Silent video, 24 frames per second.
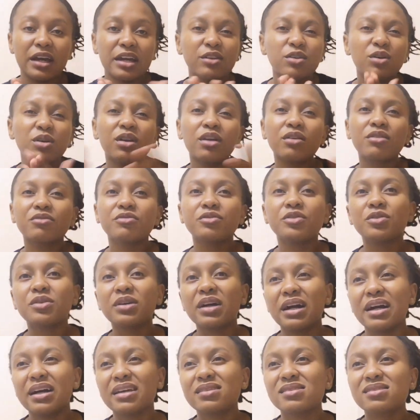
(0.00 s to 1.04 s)
I know a lot of you
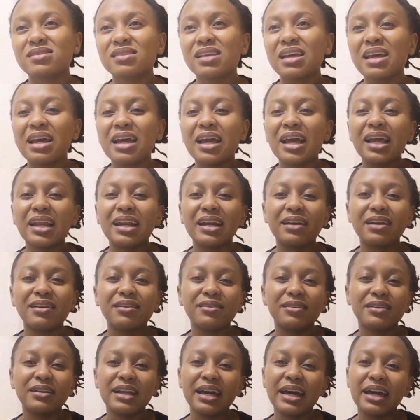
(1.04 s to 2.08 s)
guys
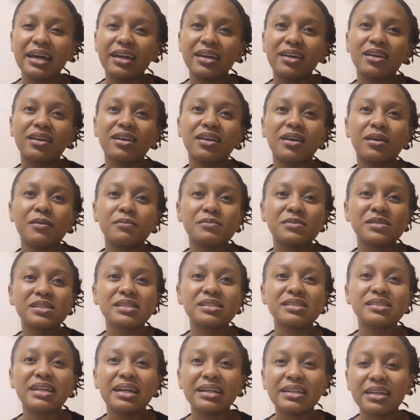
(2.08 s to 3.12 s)
like
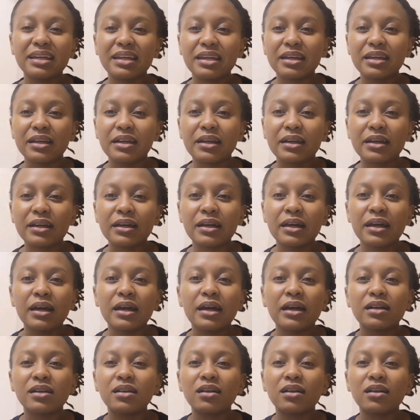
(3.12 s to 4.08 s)
studying